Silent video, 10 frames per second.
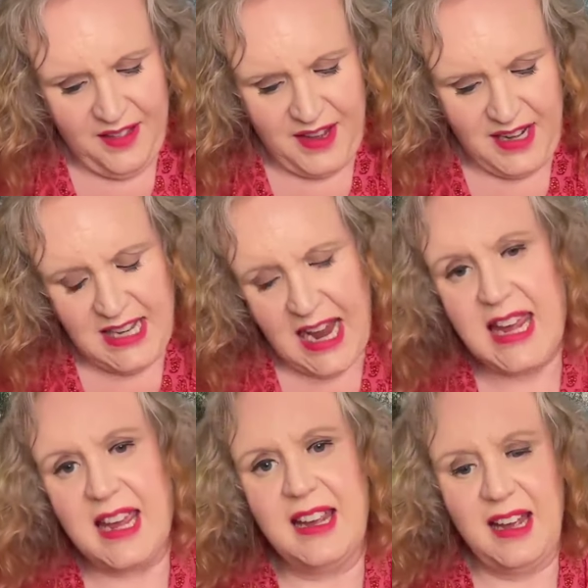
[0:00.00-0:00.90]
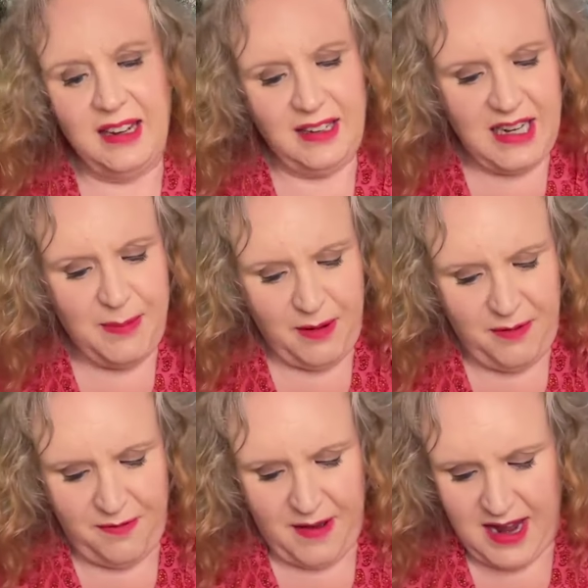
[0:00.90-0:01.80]
The taking a leap of
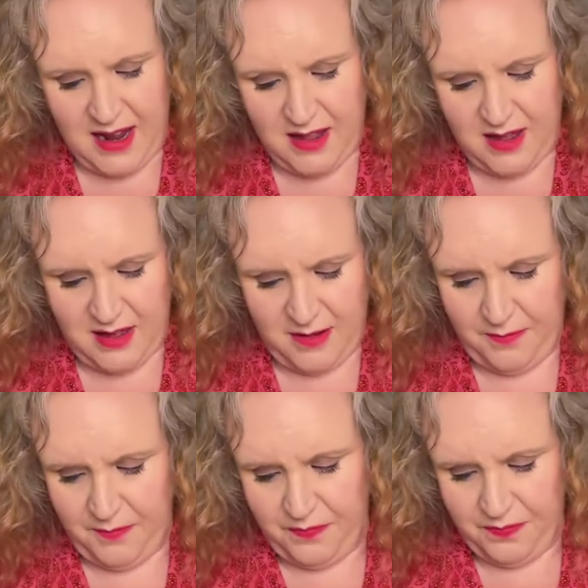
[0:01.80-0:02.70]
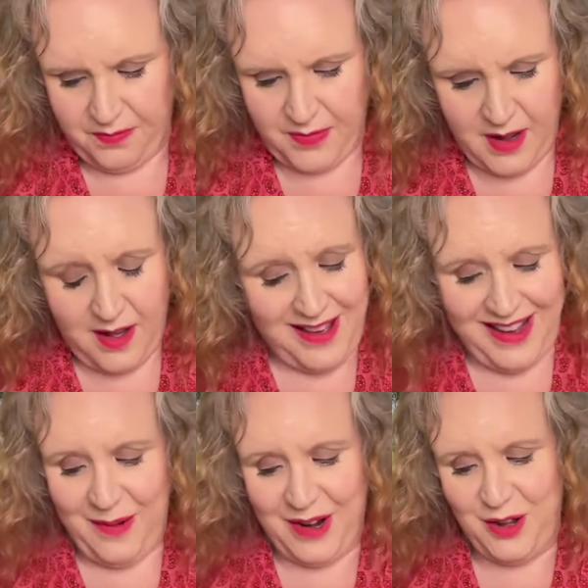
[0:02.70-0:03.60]
faith.
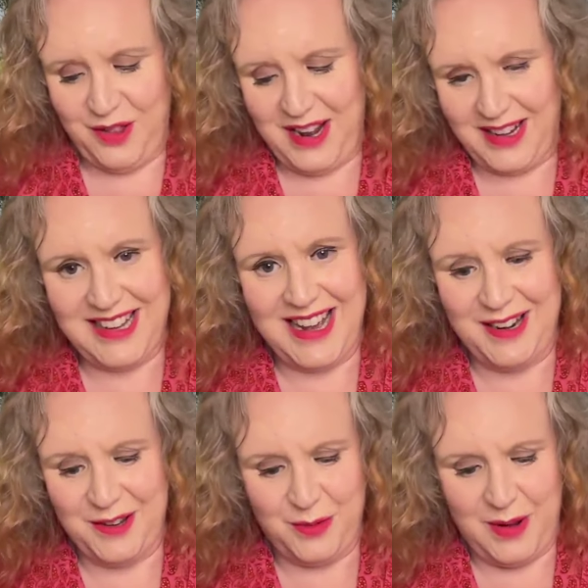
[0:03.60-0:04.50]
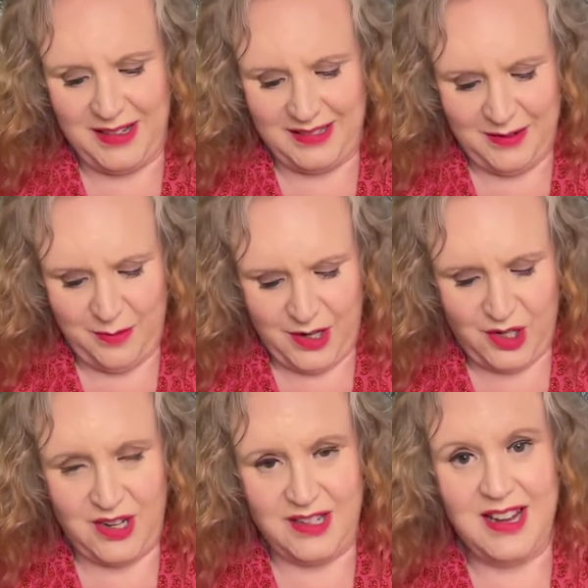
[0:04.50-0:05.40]
Oh, I know the next card as well,
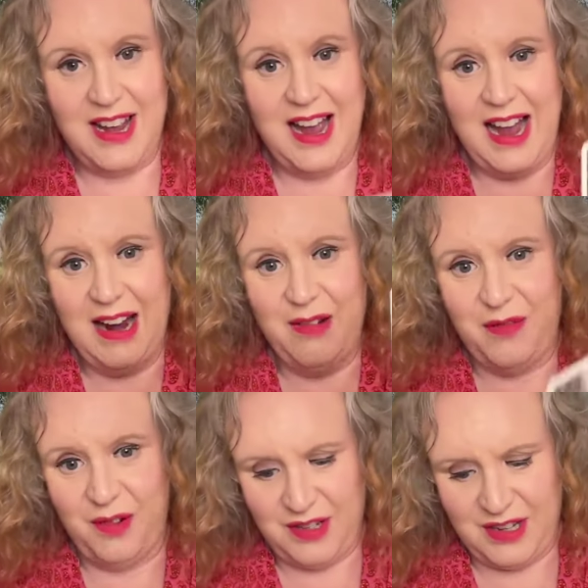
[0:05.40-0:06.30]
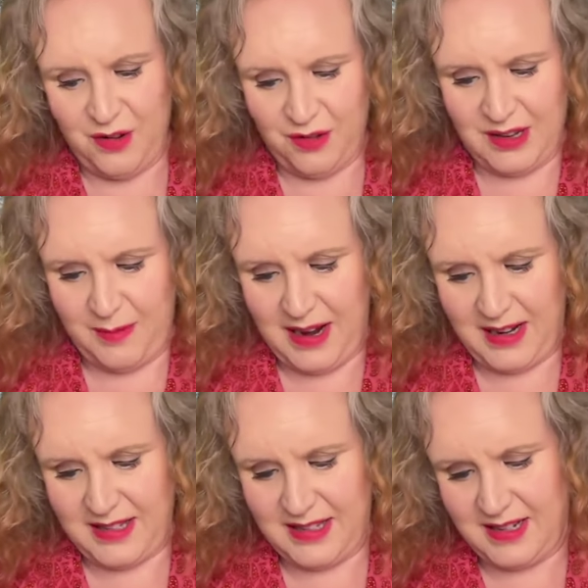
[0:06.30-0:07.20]
which is Hierophant, because I knocked it by
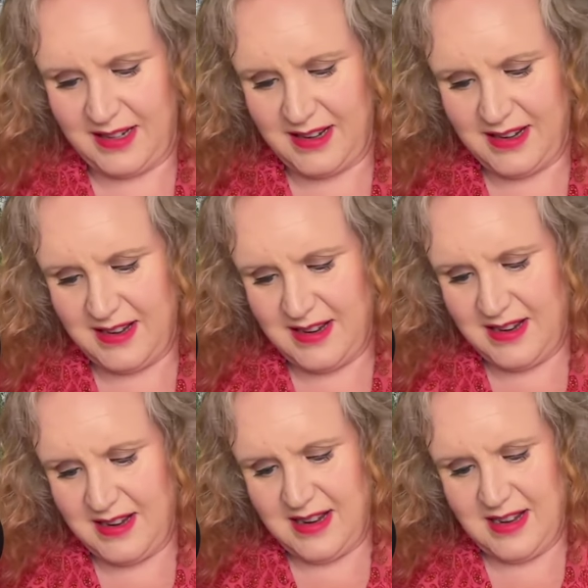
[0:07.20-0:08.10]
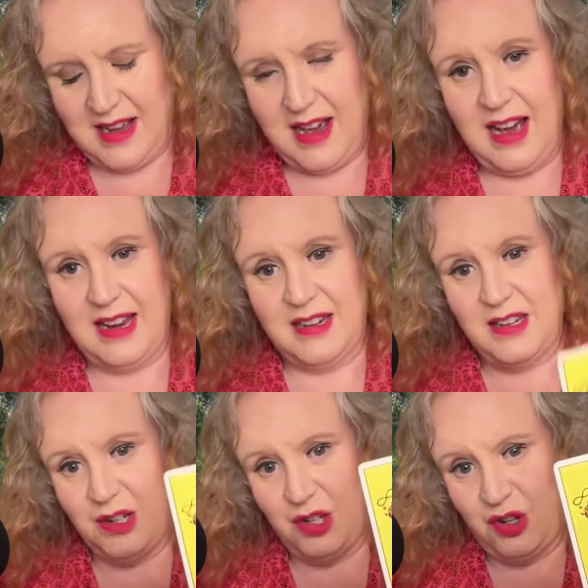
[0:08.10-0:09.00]
accident. And
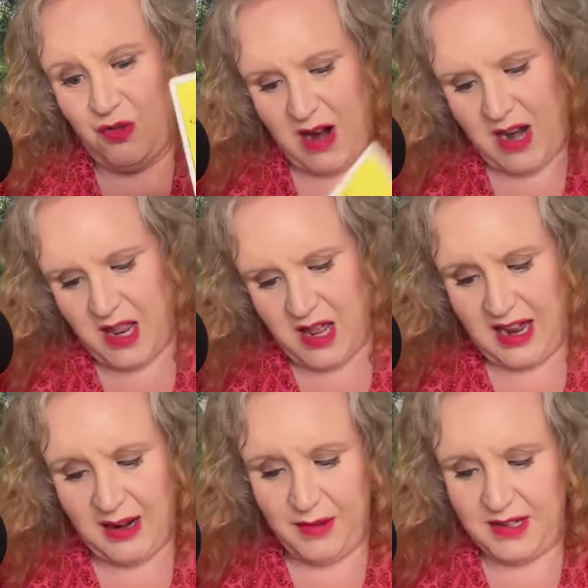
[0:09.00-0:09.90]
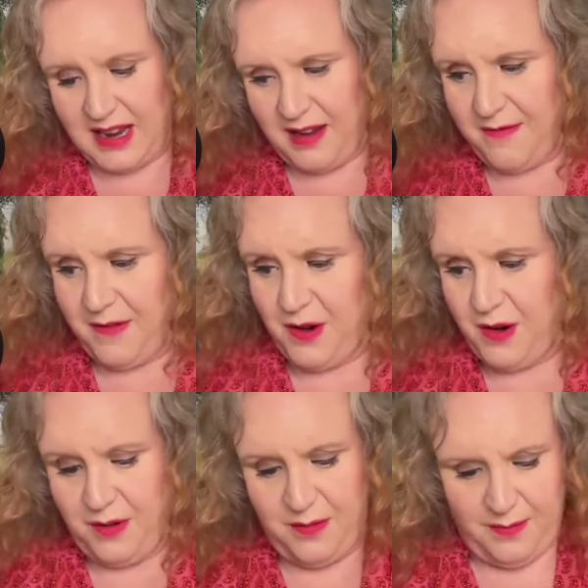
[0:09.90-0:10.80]
Strength, and I'm going to take
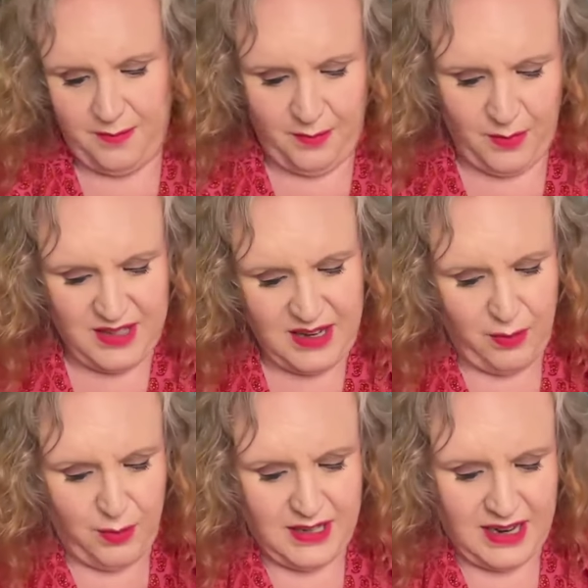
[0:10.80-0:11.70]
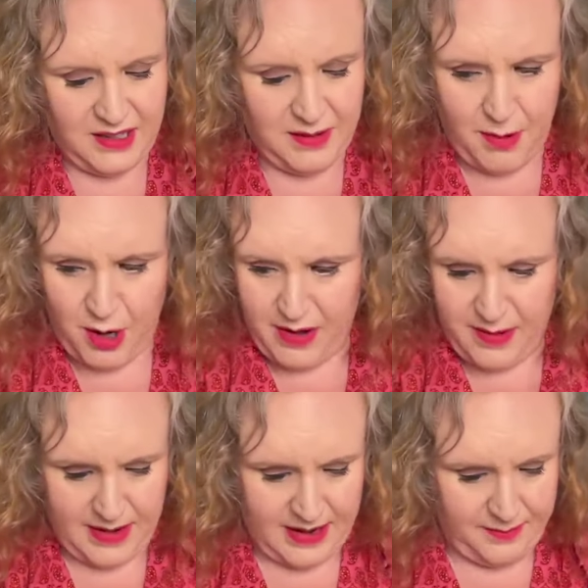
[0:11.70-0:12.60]
four. We'll see if we'll take some more in
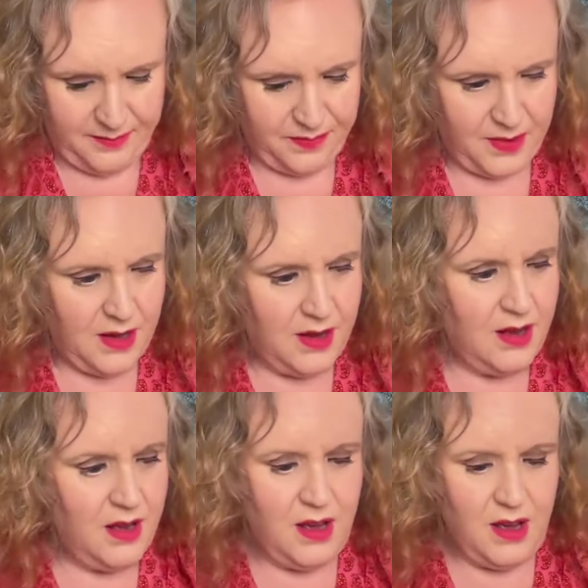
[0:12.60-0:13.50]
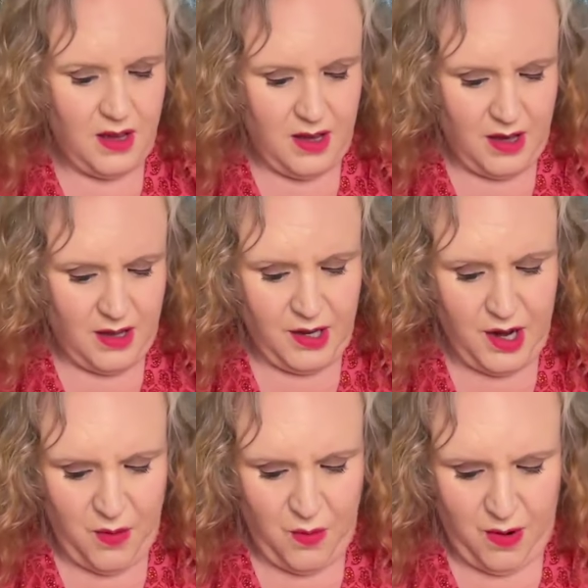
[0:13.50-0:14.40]
a minute. You
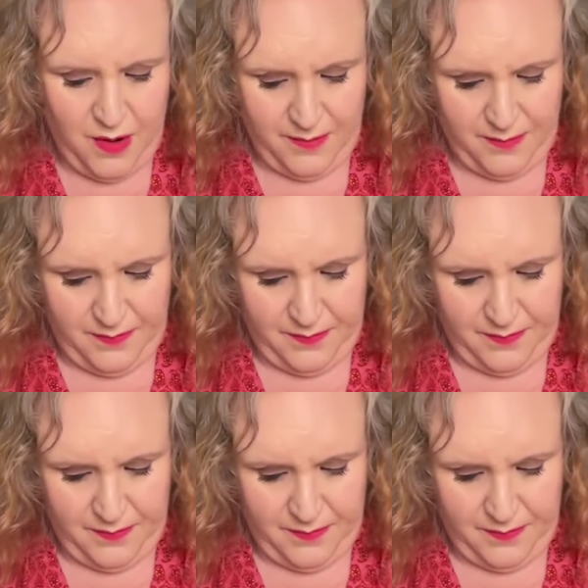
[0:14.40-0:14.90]
know what?